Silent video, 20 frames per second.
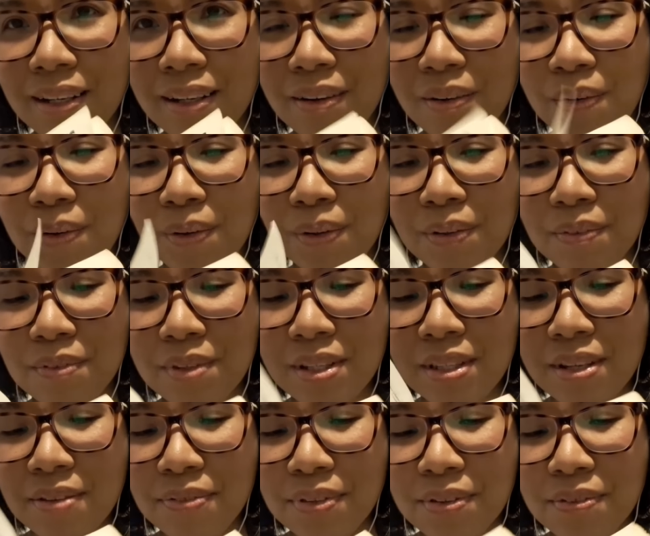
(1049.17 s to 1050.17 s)
all of the
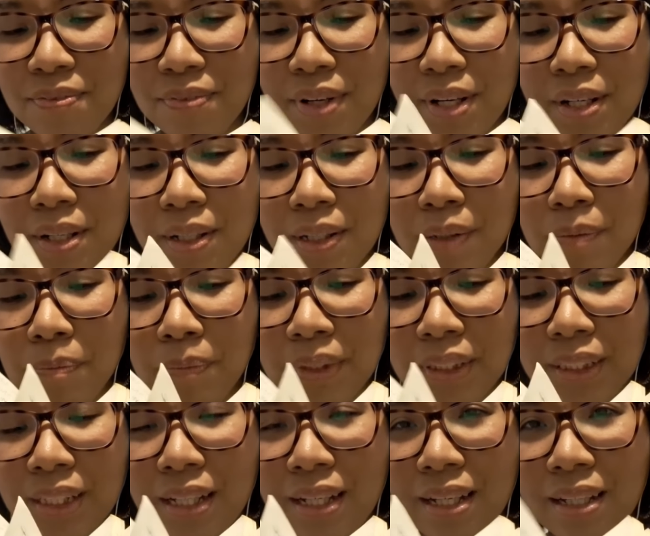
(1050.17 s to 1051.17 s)
different verbs
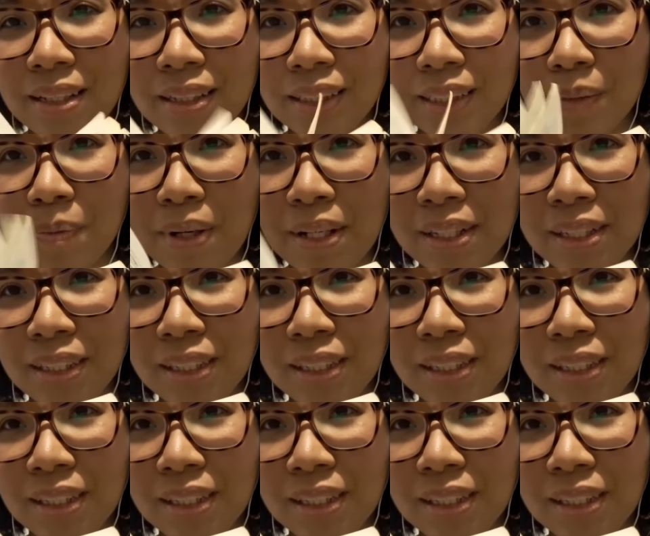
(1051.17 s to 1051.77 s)
in the Spanish